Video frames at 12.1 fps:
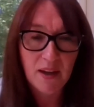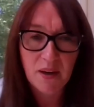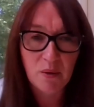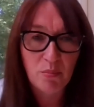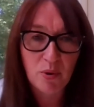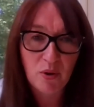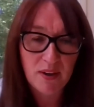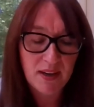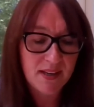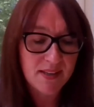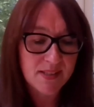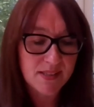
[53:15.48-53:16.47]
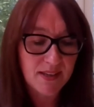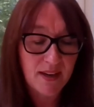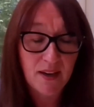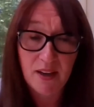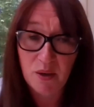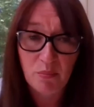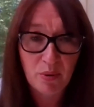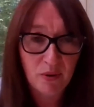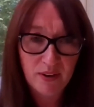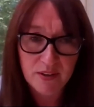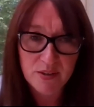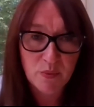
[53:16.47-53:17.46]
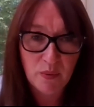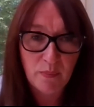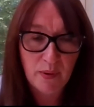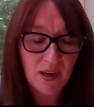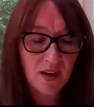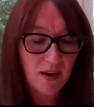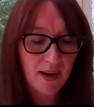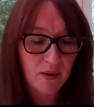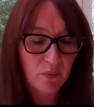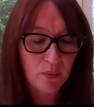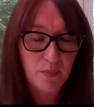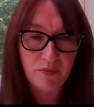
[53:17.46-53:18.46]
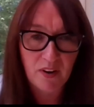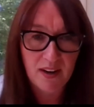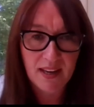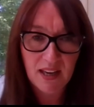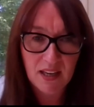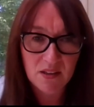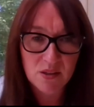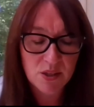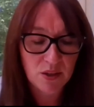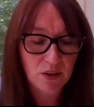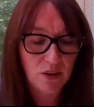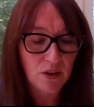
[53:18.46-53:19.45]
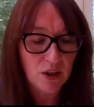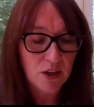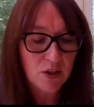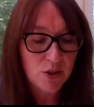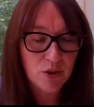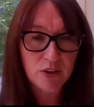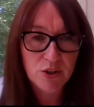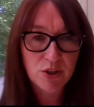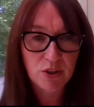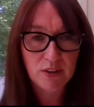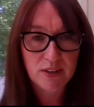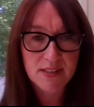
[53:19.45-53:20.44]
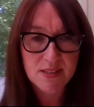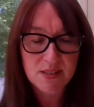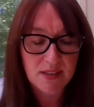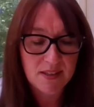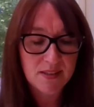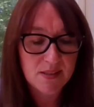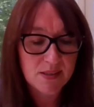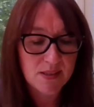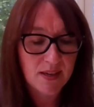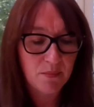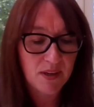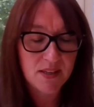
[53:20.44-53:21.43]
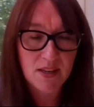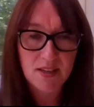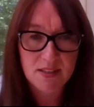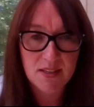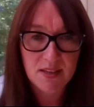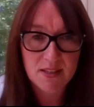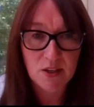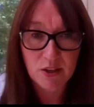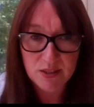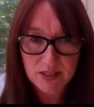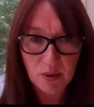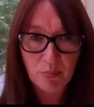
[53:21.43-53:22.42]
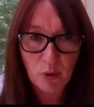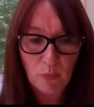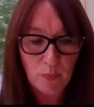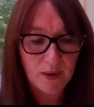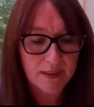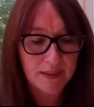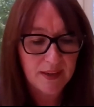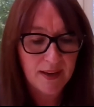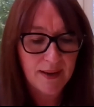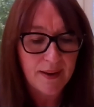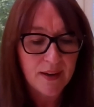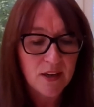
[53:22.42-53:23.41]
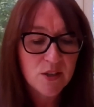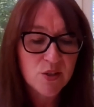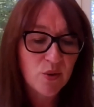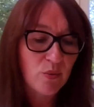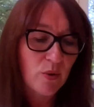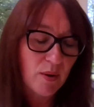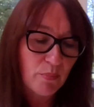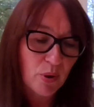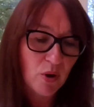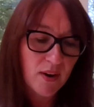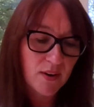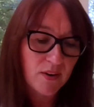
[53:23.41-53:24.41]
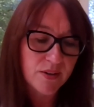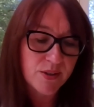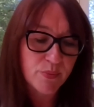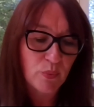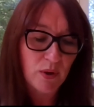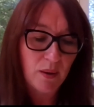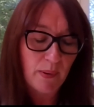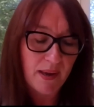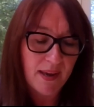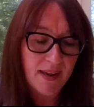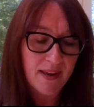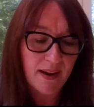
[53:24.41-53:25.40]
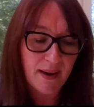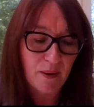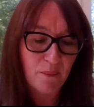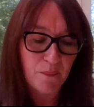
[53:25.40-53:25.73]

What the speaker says: that employees and employers will be very keen to ensure is looked at appropriately. So employers will be